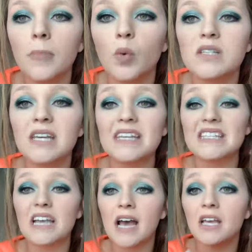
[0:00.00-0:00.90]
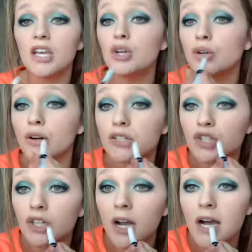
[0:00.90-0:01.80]
once it gets tacky, you know
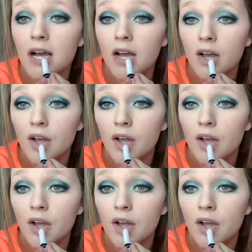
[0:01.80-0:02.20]
it's dry.